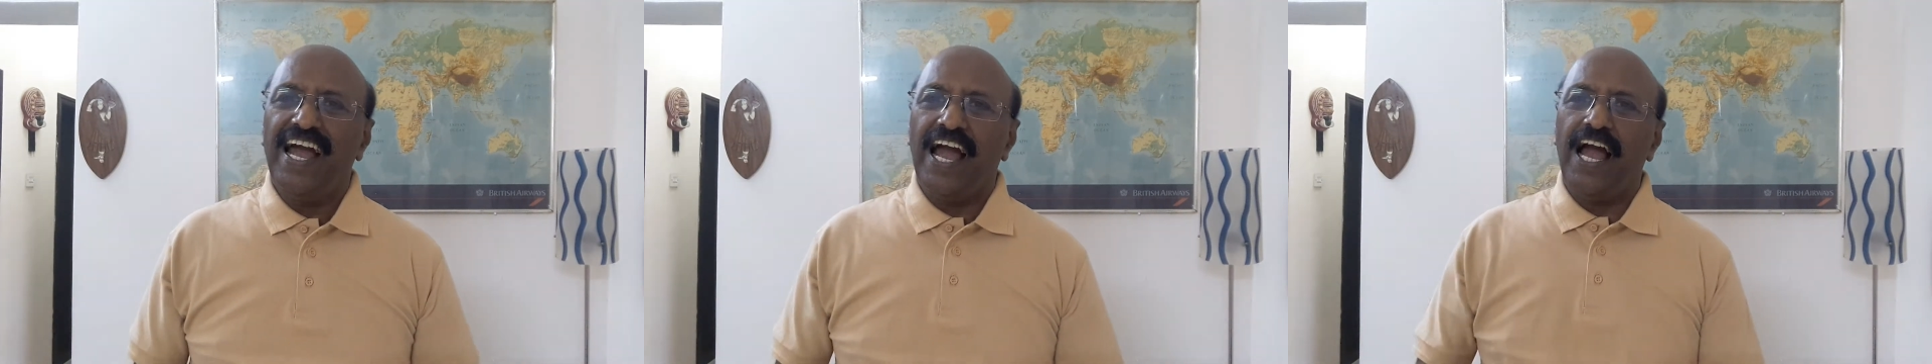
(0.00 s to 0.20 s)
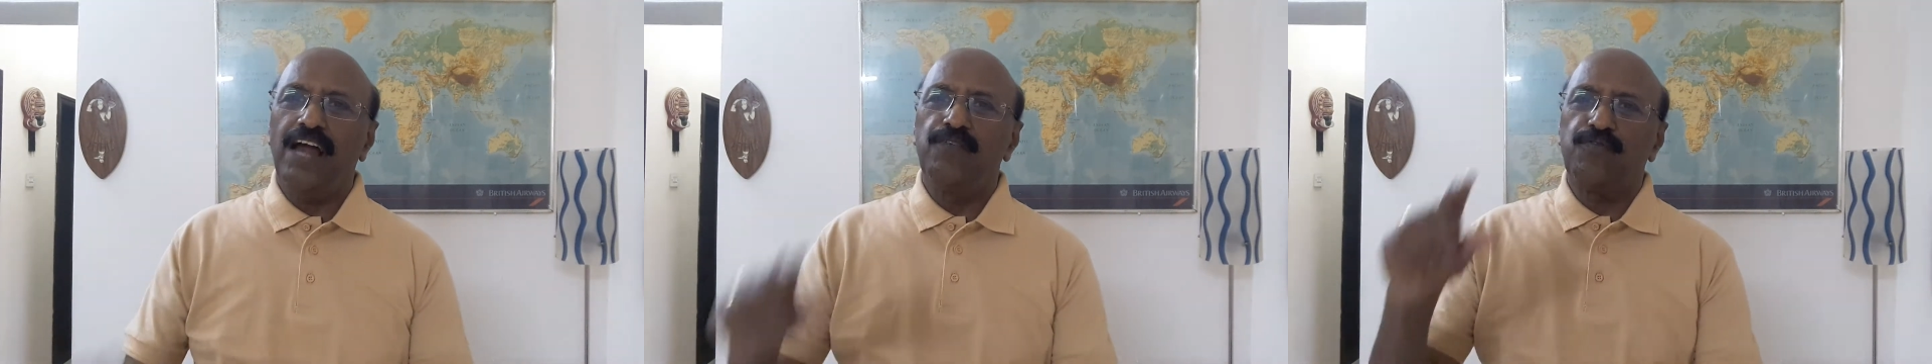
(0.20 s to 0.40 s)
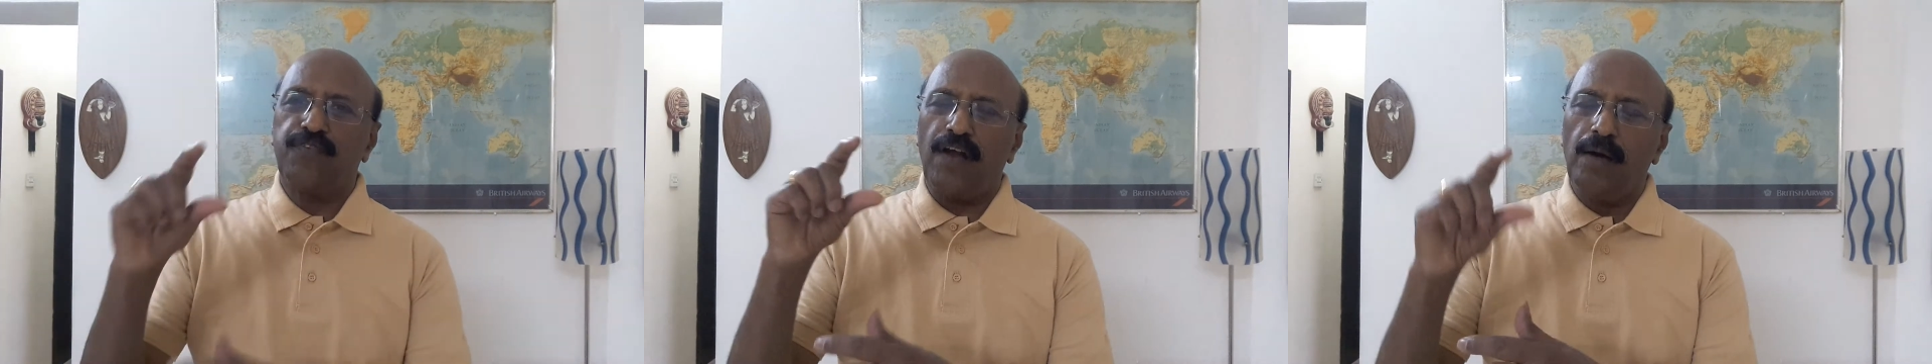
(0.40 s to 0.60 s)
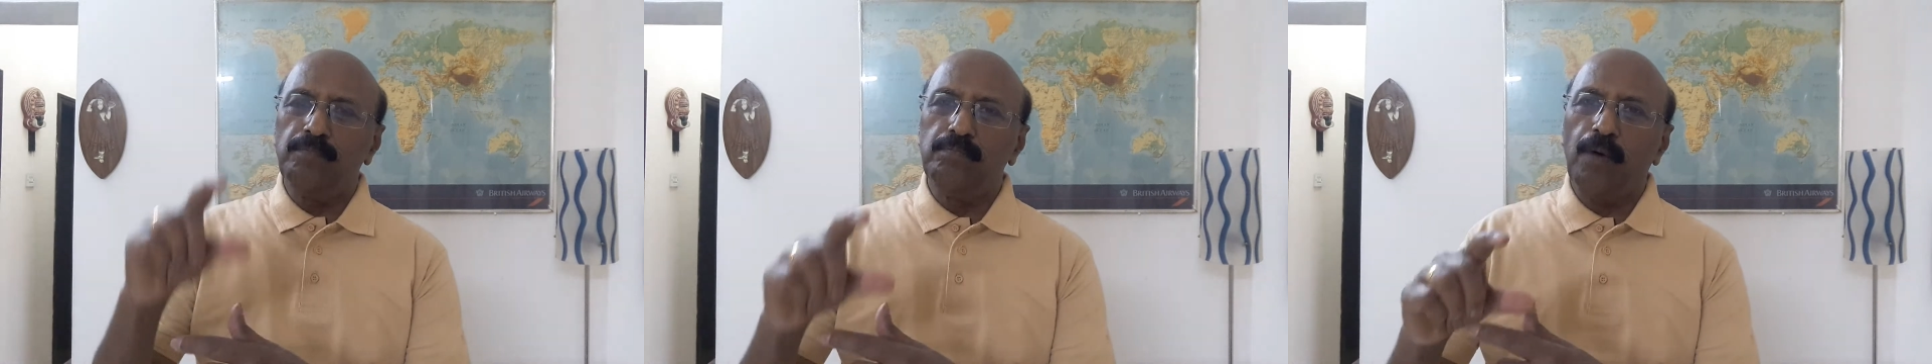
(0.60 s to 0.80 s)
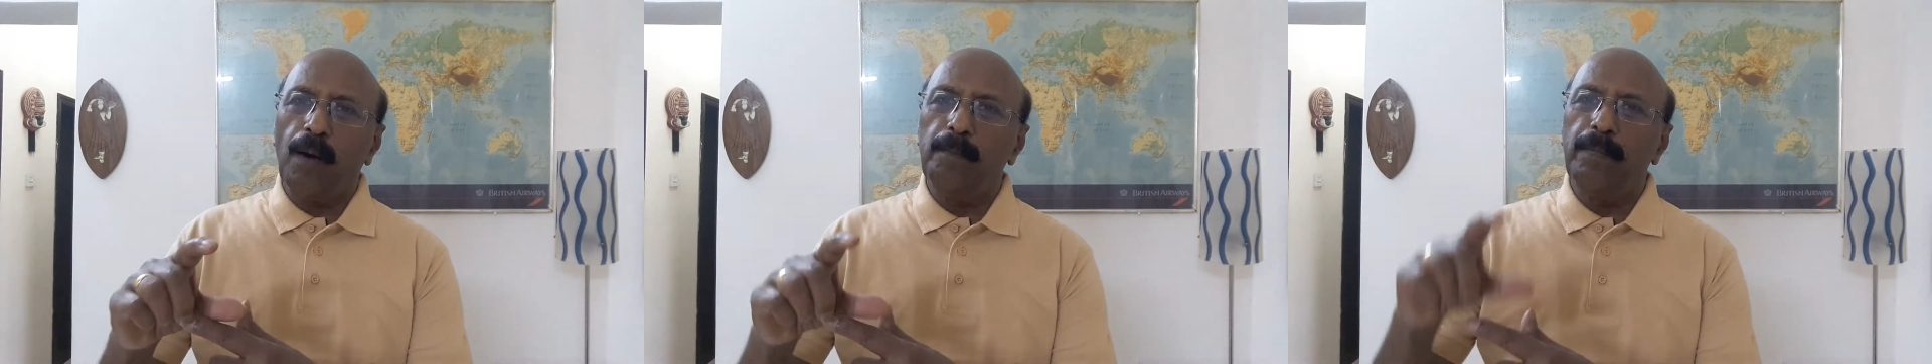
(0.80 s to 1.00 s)
and
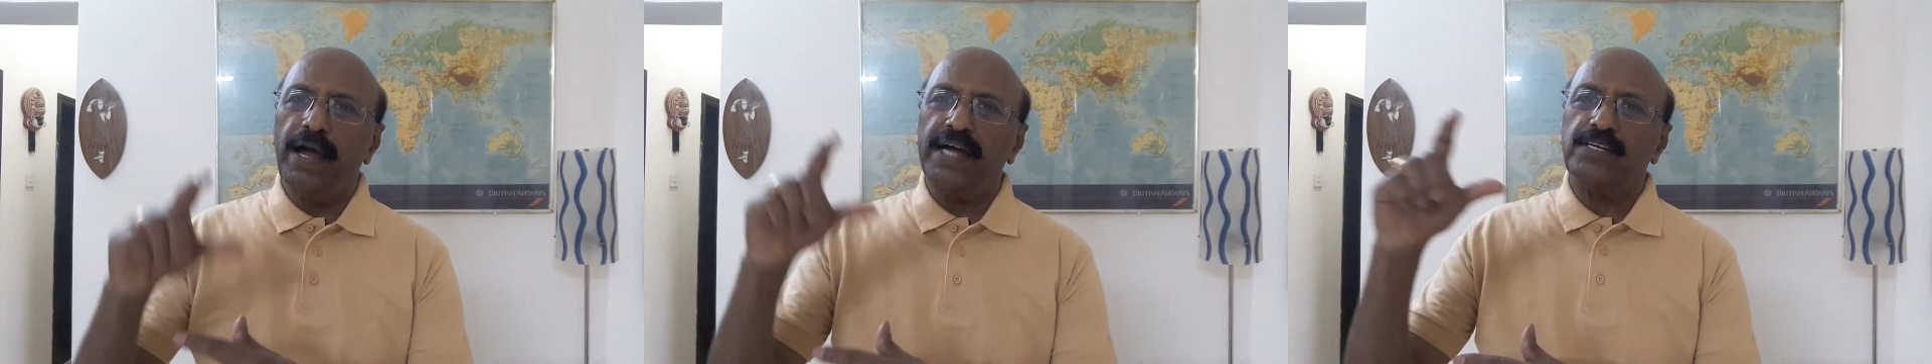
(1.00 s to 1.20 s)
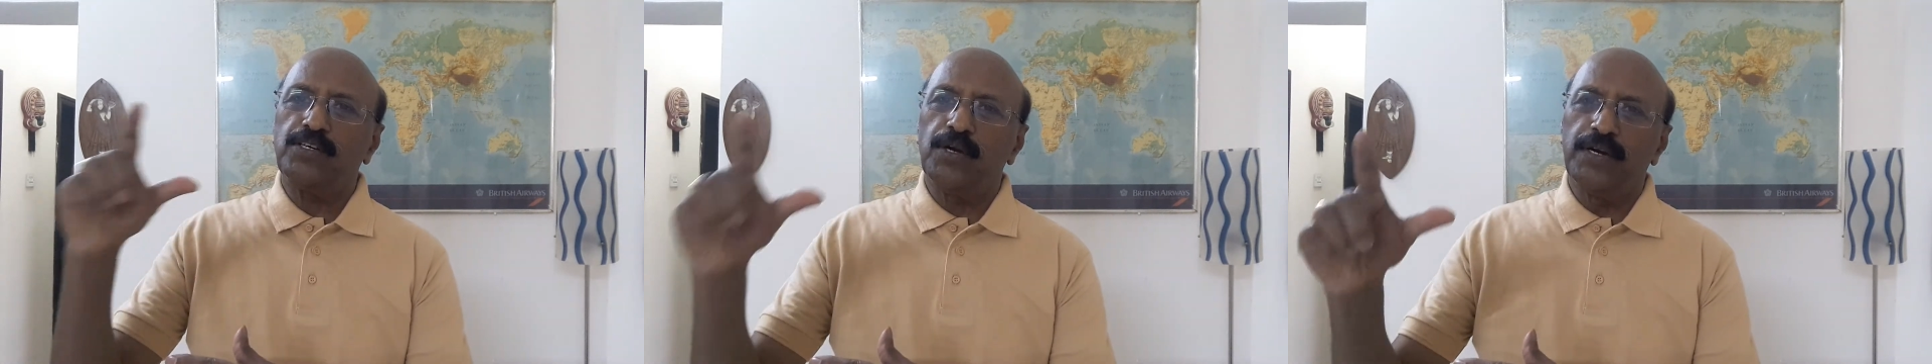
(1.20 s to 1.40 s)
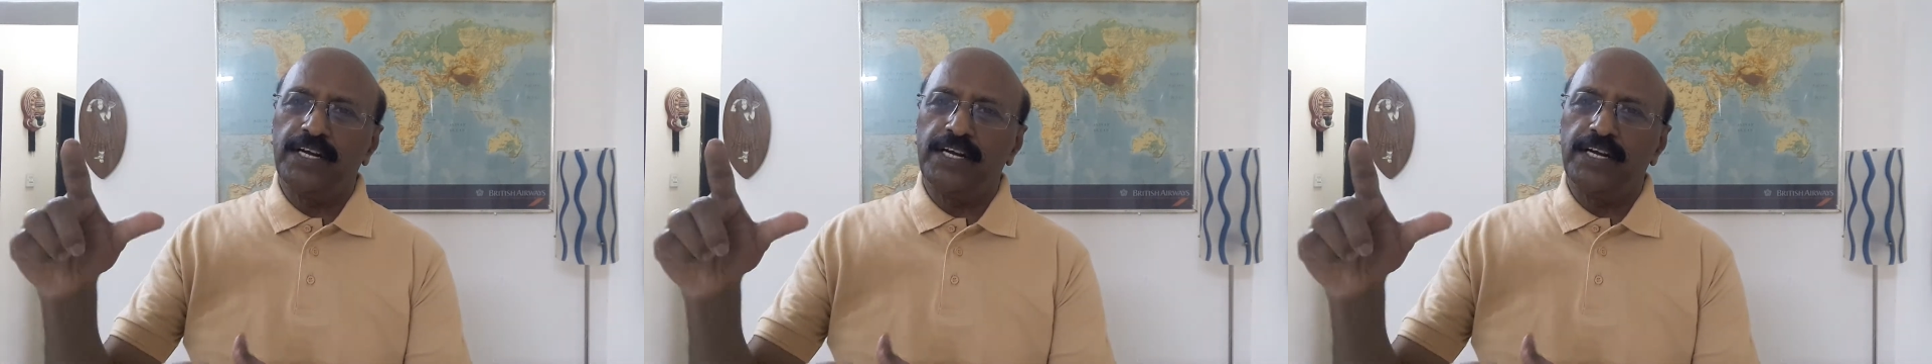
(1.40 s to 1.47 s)
from Mumbai to